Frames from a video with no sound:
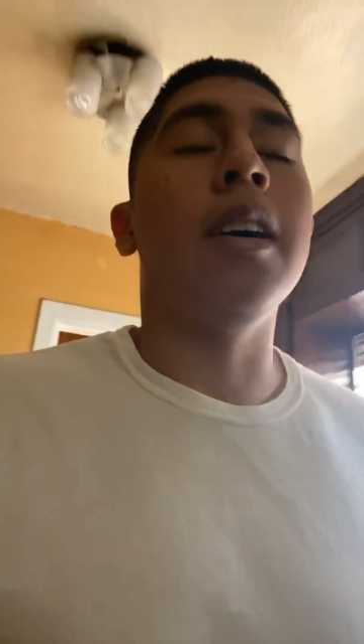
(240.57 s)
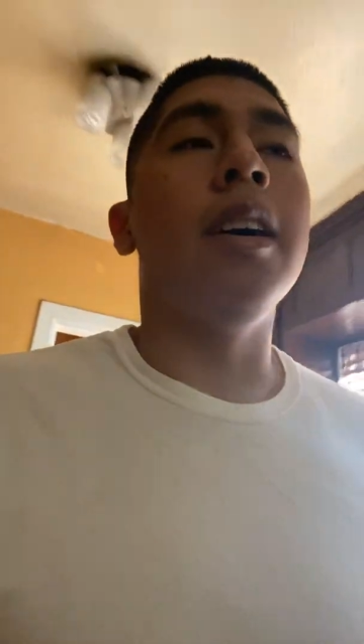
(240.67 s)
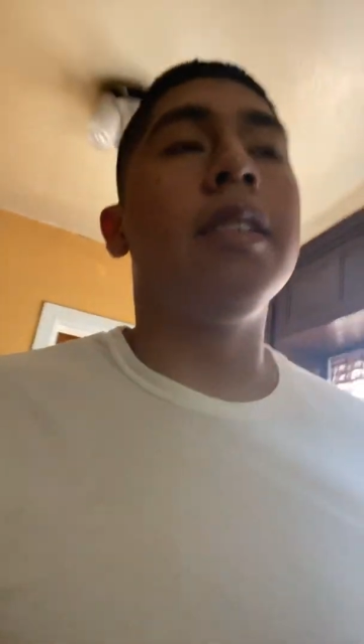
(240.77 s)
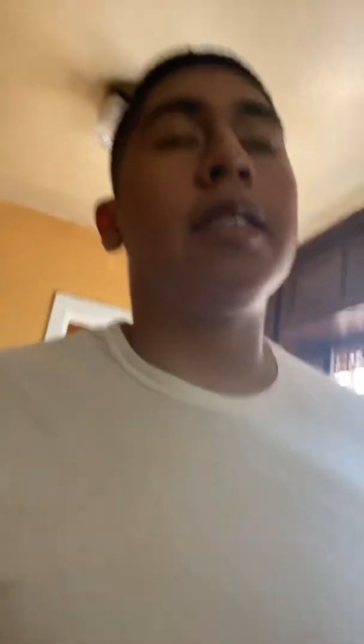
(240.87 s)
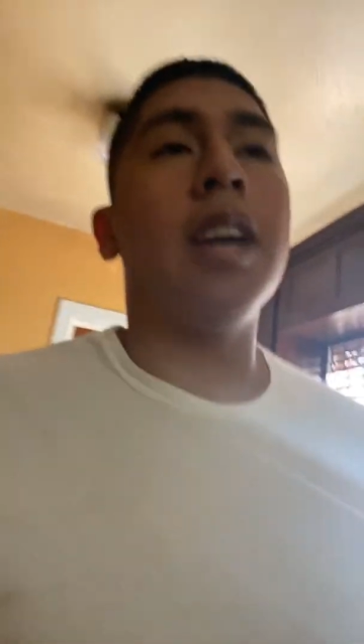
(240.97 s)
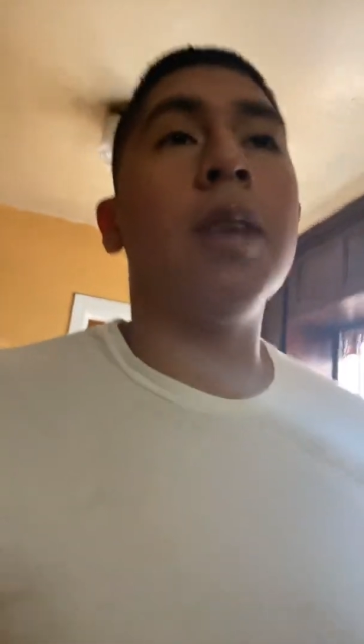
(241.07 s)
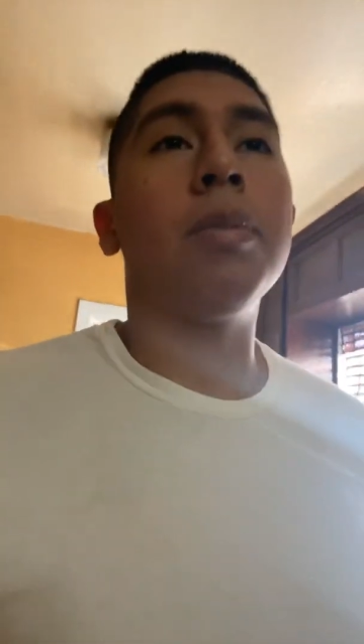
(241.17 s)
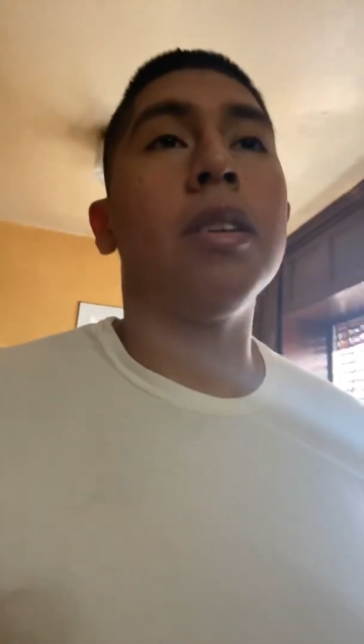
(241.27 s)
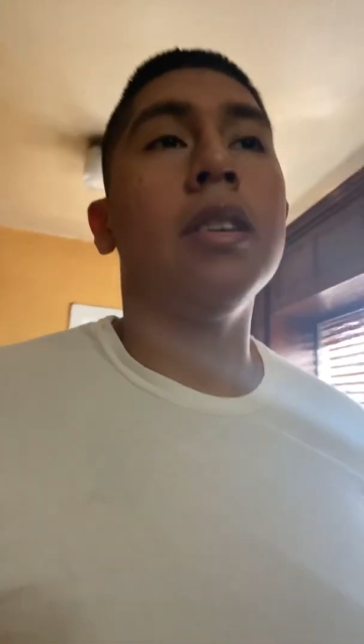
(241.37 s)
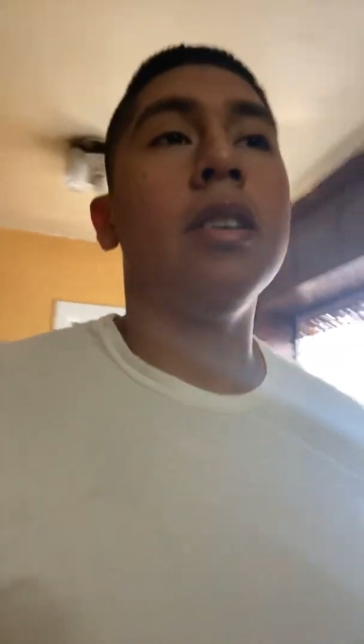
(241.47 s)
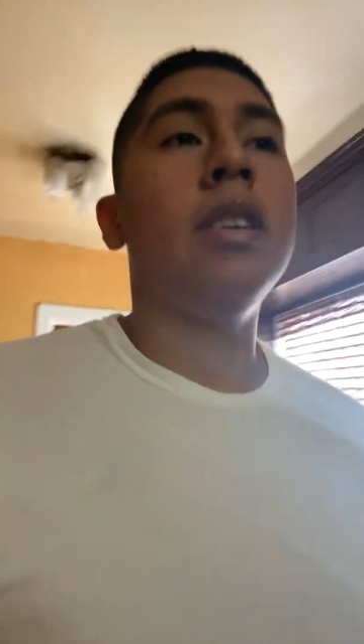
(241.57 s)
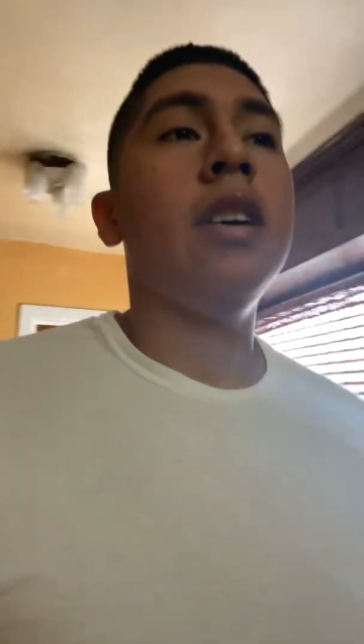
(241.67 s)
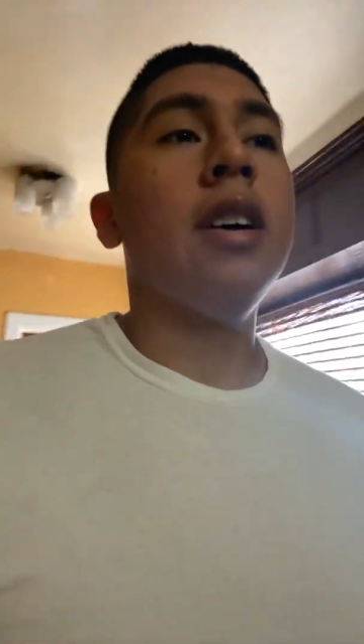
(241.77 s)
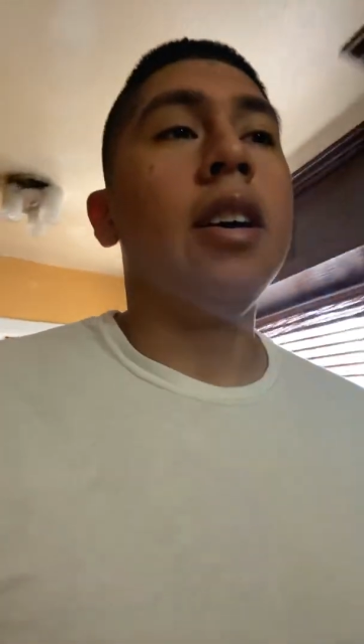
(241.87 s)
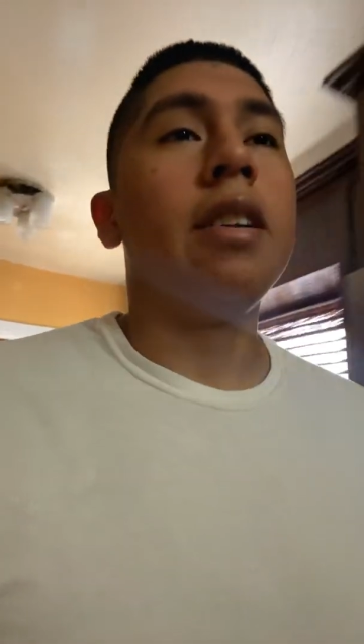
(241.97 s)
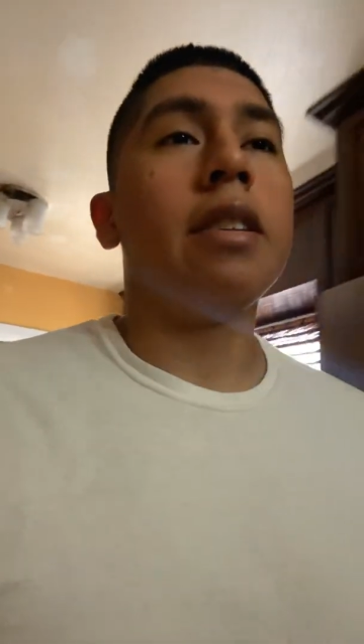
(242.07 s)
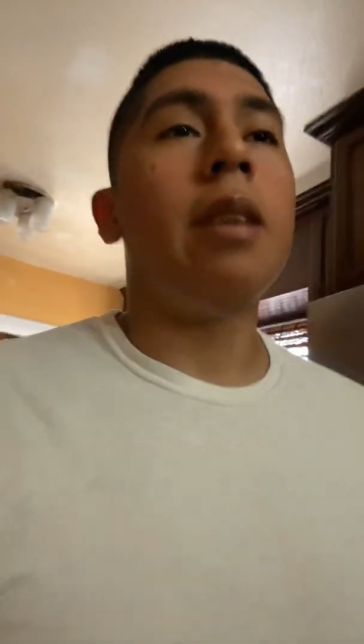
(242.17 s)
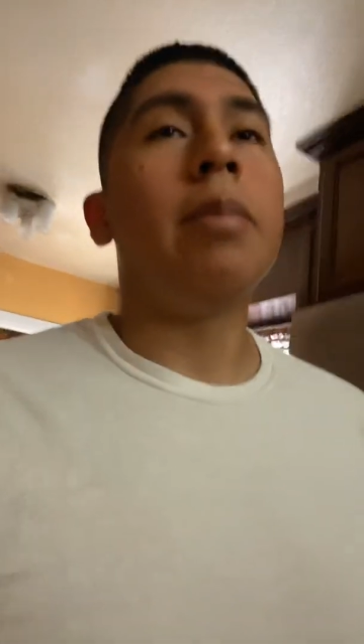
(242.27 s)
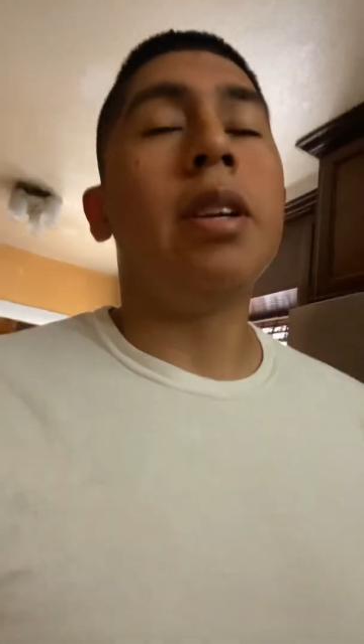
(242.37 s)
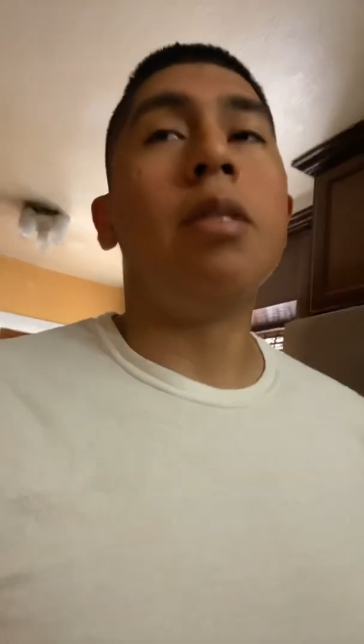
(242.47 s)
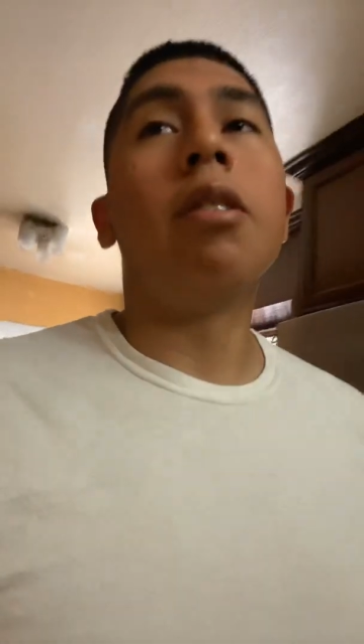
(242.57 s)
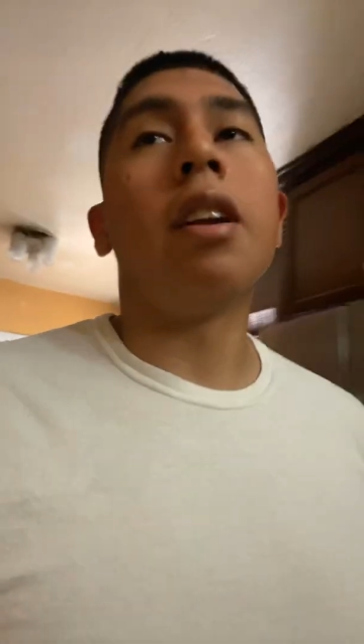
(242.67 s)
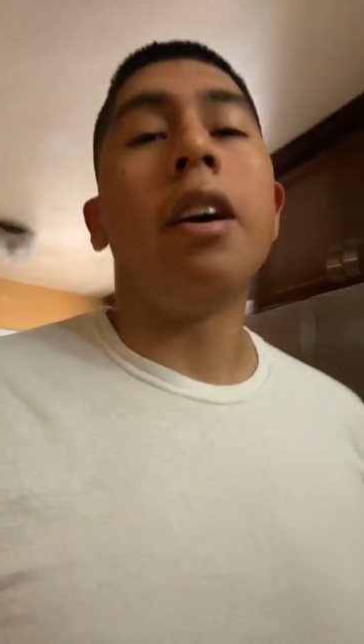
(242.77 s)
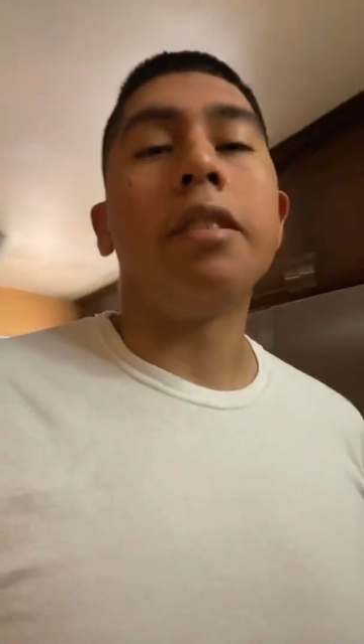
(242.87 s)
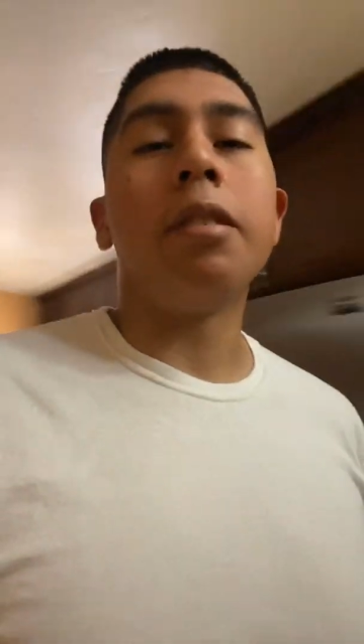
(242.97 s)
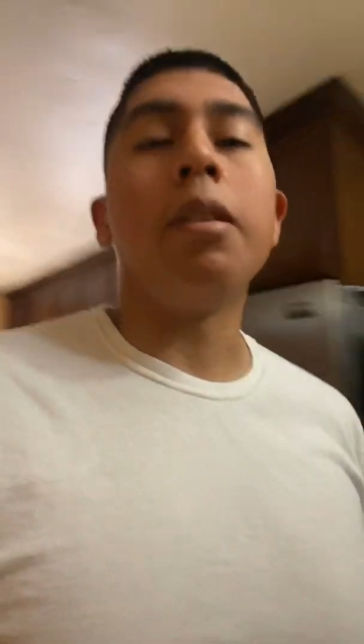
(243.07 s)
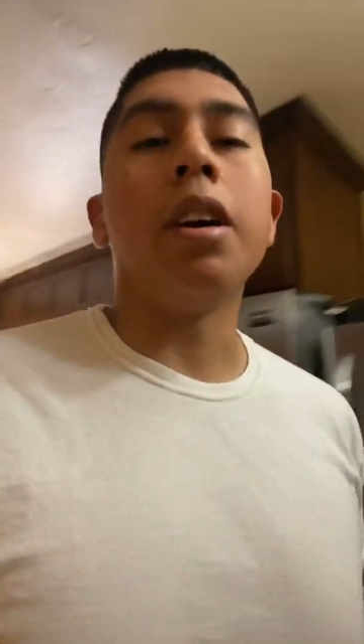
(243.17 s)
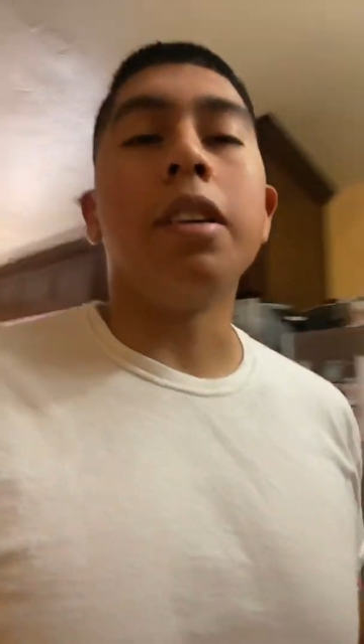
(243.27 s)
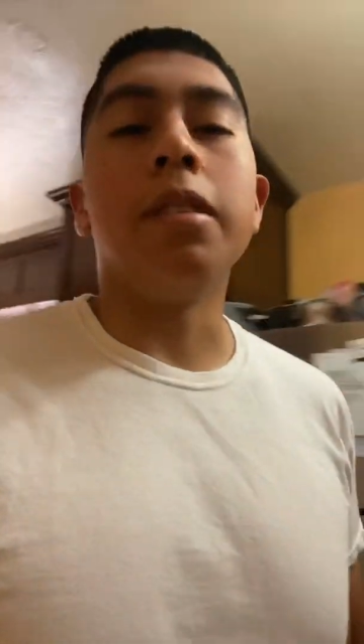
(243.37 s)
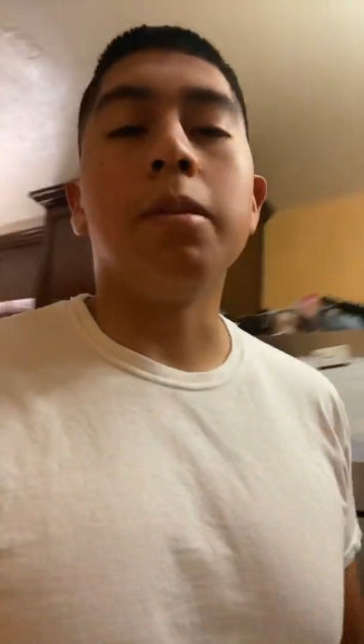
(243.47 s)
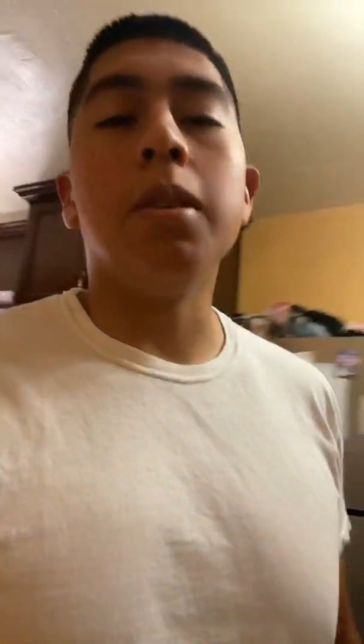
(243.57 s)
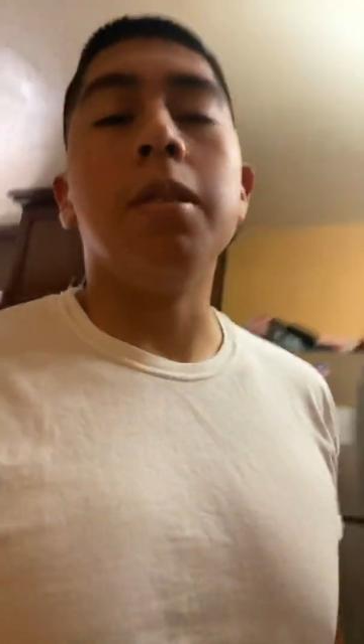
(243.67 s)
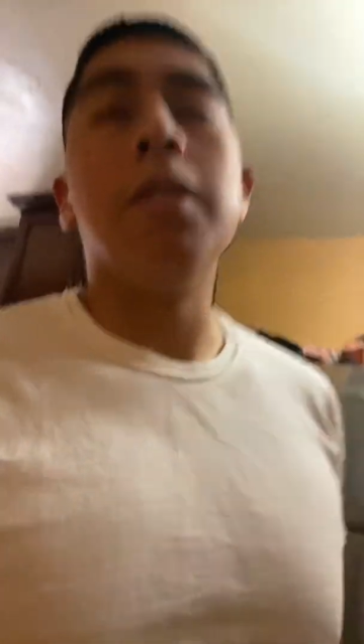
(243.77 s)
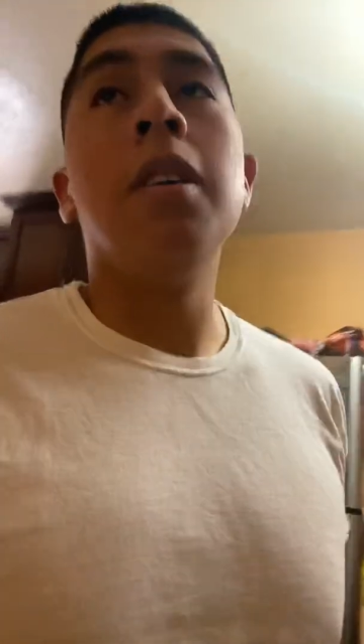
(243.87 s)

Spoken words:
scapula, it's not being utilized correctly as well.